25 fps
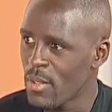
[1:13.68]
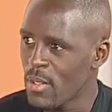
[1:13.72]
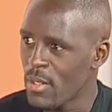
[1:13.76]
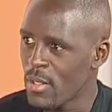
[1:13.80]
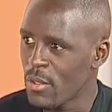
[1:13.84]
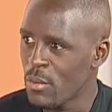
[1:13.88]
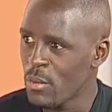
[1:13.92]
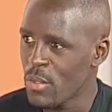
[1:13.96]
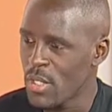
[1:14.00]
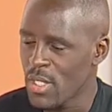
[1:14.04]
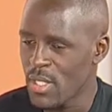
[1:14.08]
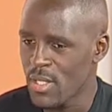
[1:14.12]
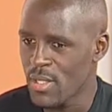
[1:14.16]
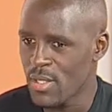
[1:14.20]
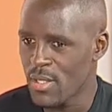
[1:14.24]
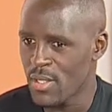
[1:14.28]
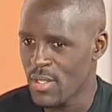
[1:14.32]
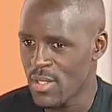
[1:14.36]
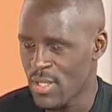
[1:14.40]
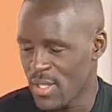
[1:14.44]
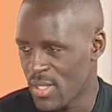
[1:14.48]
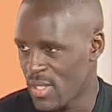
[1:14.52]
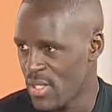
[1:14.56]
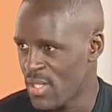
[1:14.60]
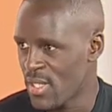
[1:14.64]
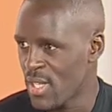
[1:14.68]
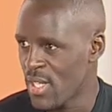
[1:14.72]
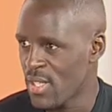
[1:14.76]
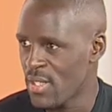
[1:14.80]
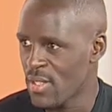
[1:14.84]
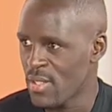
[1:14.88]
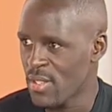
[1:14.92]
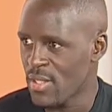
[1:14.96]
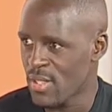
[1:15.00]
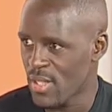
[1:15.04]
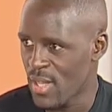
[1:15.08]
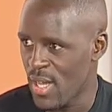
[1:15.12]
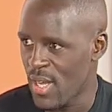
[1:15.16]
which is City
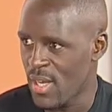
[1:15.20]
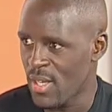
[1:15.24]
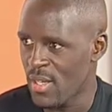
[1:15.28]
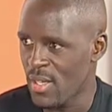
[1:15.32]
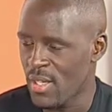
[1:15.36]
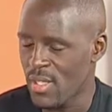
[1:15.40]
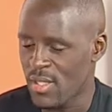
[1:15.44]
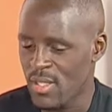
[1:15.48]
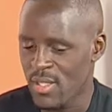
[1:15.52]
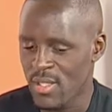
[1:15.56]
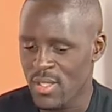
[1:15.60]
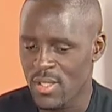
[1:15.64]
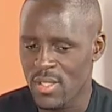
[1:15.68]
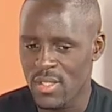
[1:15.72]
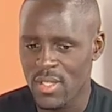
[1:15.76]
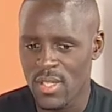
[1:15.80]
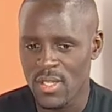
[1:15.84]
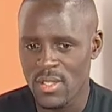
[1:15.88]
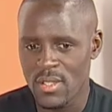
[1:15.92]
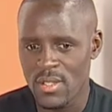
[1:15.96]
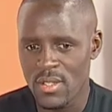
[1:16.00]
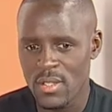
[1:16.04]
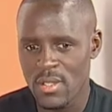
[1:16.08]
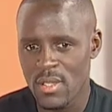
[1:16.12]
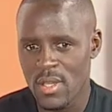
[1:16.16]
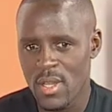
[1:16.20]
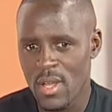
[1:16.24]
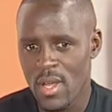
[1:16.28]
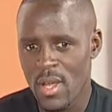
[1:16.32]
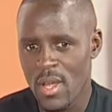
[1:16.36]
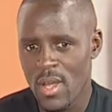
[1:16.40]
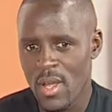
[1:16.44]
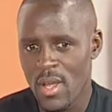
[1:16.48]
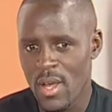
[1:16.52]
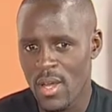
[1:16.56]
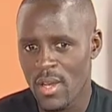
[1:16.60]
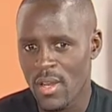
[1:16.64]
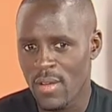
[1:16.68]
Stars, currently City Stars.
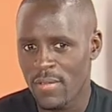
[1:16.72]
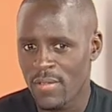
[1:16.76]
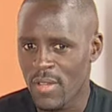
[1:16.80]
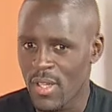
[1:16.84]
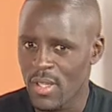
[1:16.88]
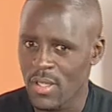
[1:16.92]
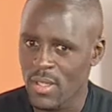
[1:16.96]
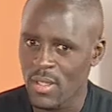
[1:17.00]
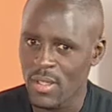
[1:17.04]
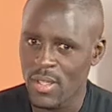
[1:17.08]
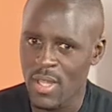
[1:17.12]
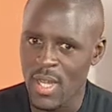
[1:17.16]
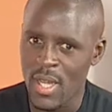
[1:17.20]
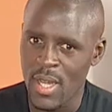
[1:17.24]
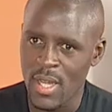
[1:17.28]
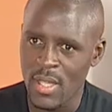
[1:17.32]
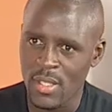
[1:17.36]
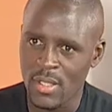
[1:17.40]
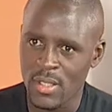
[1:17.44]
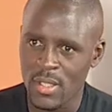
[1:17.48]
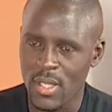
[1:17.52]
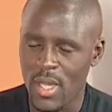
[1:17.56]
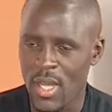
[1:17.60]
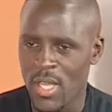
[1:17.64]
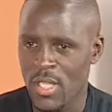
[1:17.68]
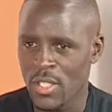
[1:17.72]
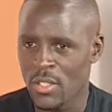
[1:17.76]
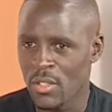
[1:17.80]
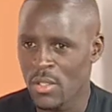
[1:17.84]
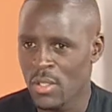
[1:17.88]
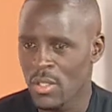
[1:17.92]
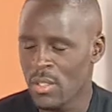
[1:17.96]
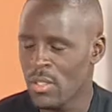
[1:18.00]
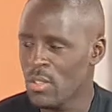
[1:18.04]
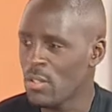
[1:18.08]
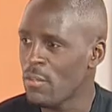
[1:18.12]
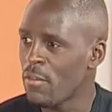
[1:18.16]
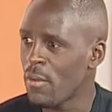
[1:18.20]
And after that, I joined
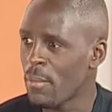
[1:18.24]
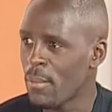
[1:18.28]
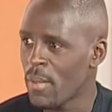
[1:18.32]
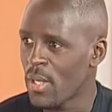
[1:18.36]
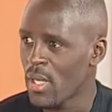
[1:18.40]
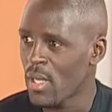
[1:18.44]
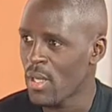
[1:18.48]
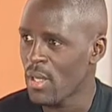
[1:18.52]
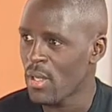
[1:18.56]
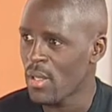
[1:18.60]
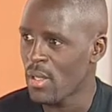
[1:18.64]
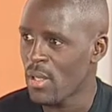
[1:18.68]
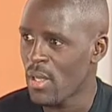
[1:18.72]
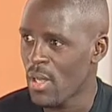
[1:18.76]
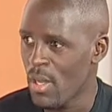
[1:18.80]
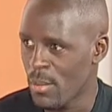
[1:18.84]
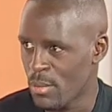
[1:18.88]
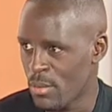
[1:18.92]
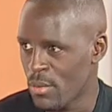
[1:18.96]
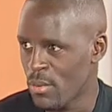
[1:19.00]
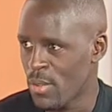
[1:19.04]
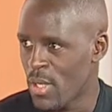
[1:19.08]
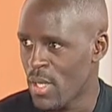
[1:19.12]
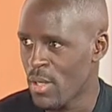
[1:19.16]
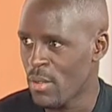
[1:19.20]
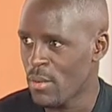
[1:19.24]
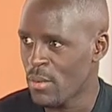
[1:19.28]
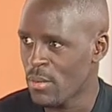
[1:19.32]
Sofapaka up to now.